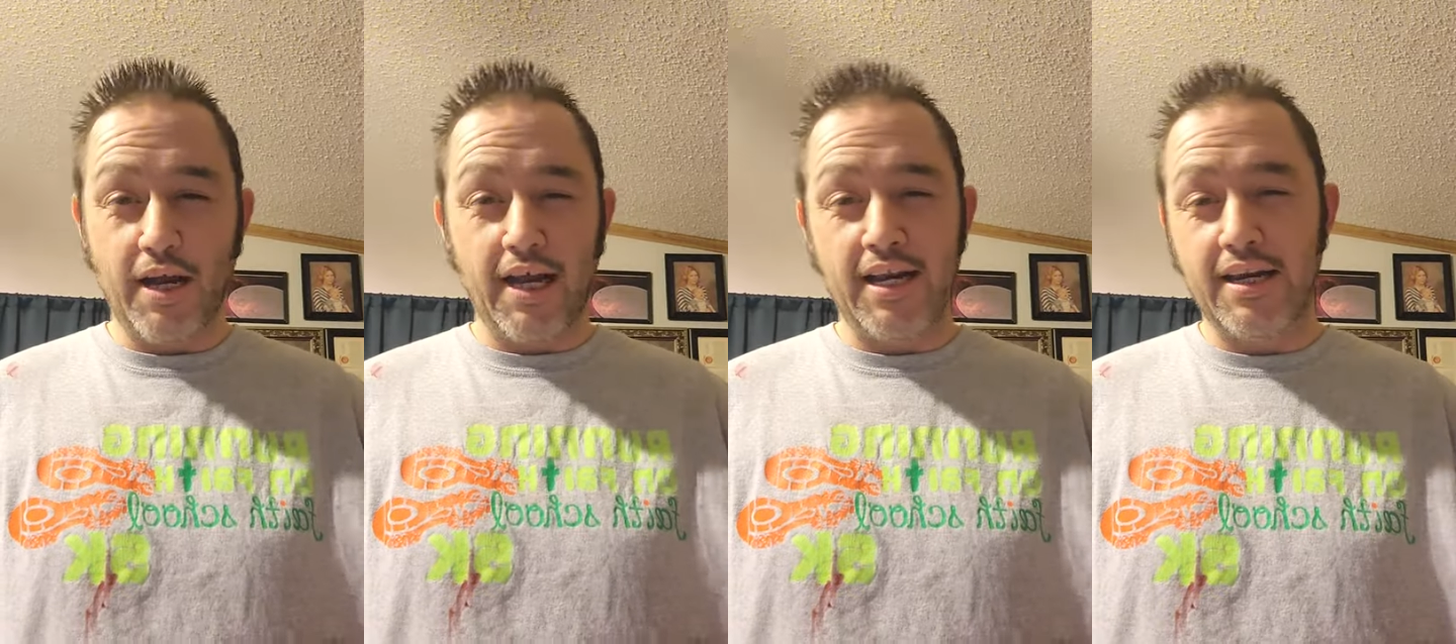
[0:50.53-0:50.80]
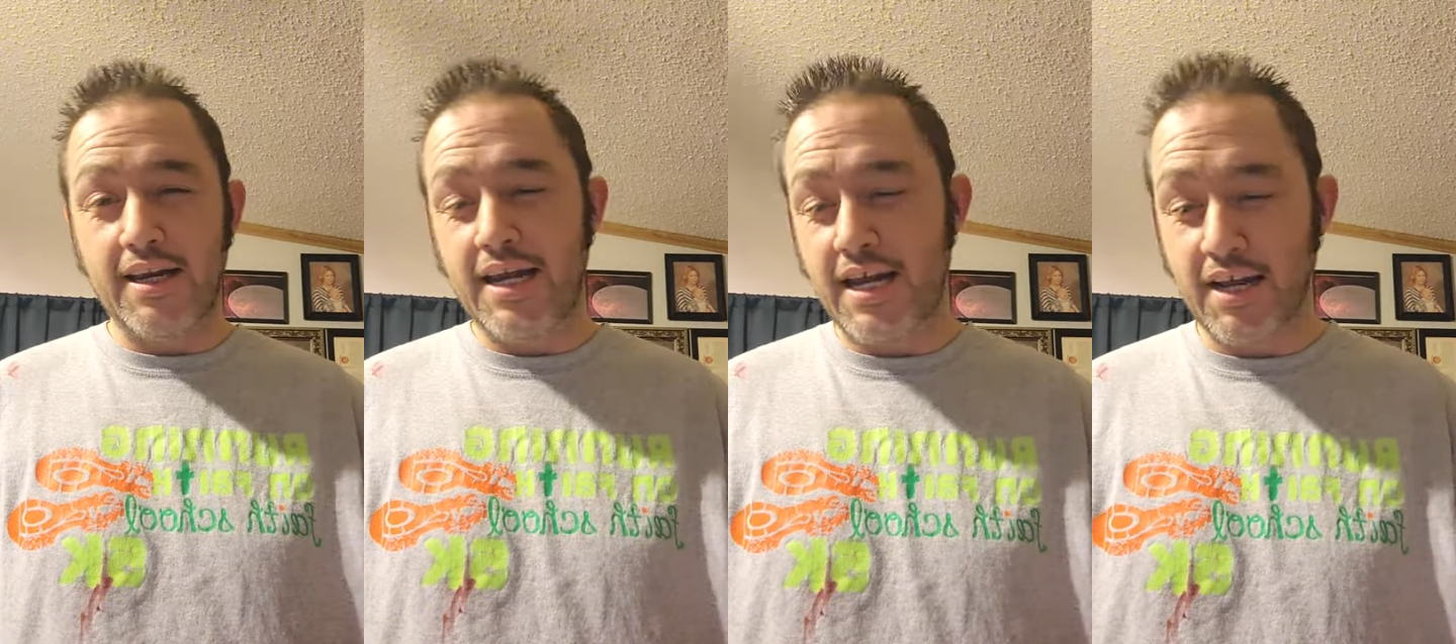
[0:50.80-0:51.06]

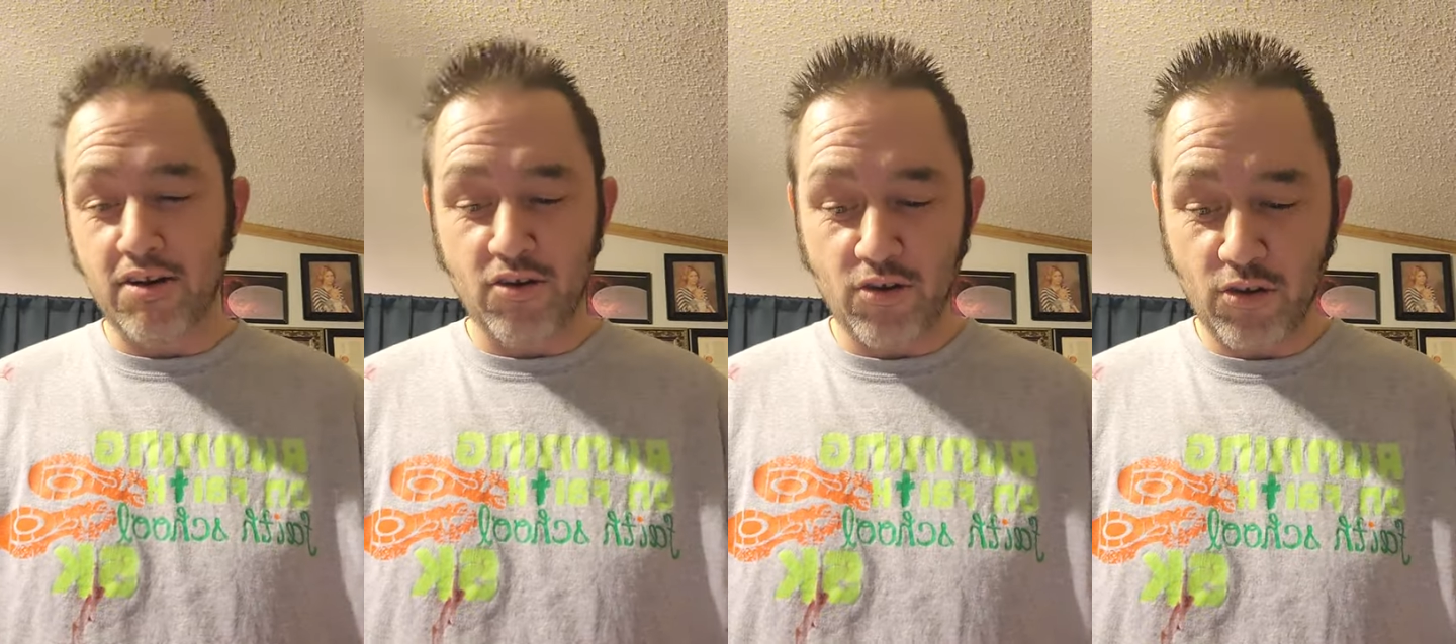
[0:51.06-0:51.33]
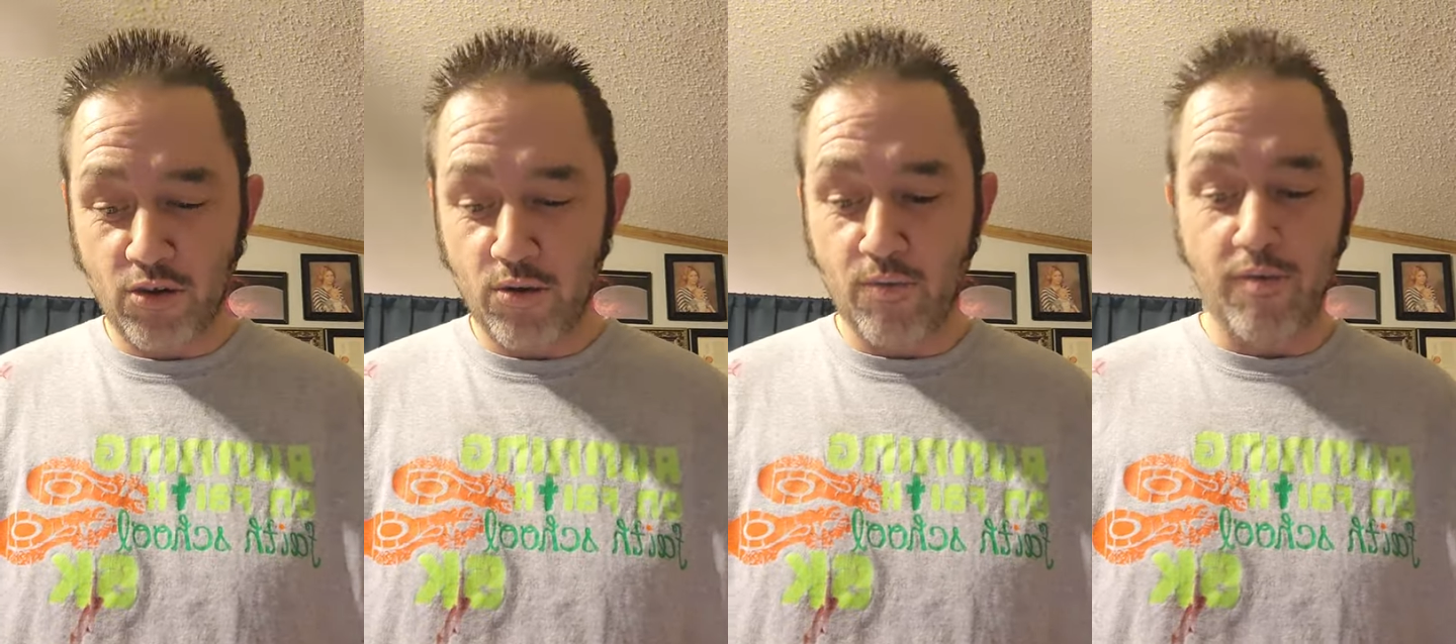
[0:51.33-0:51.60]
and hinder
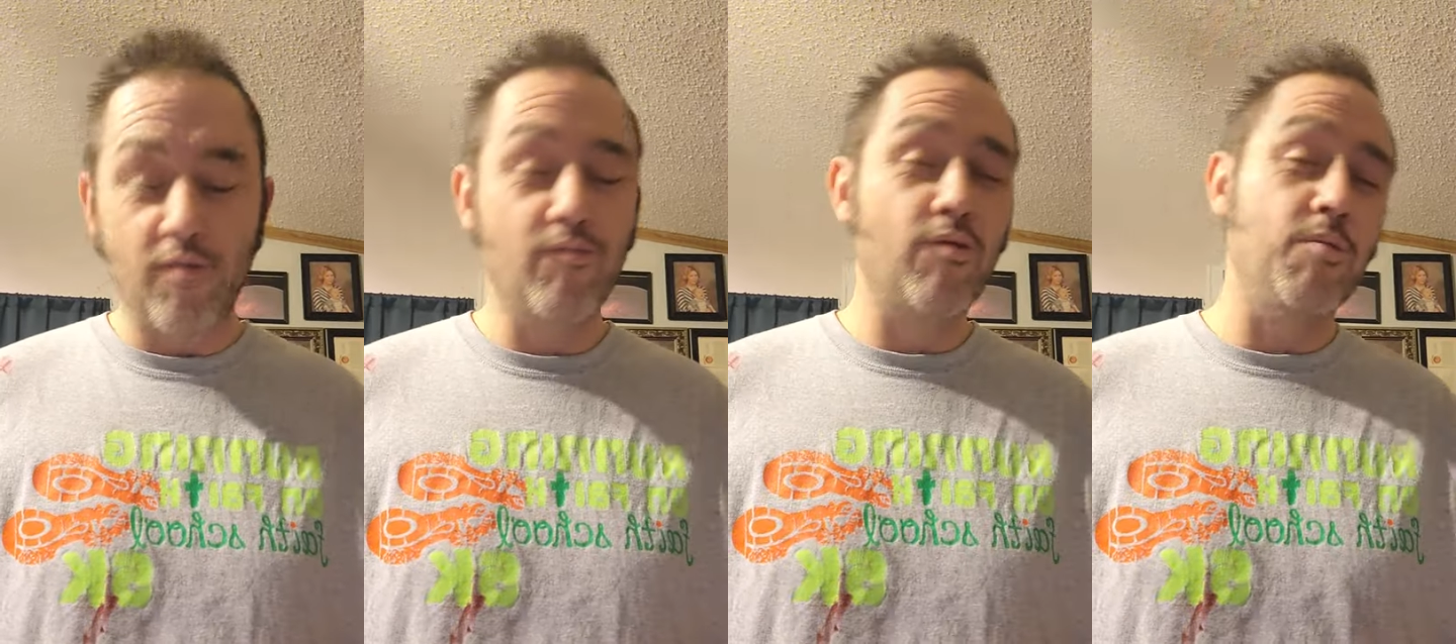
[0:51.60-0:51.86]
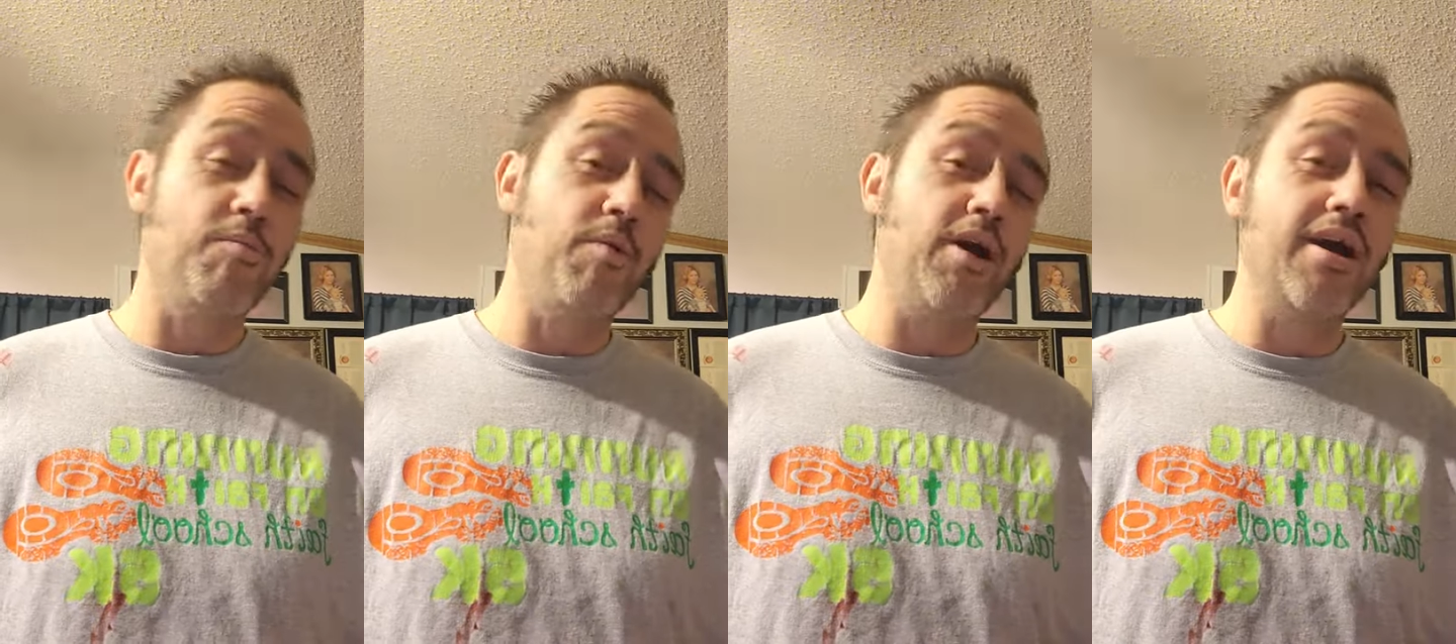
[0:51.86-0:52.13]
you from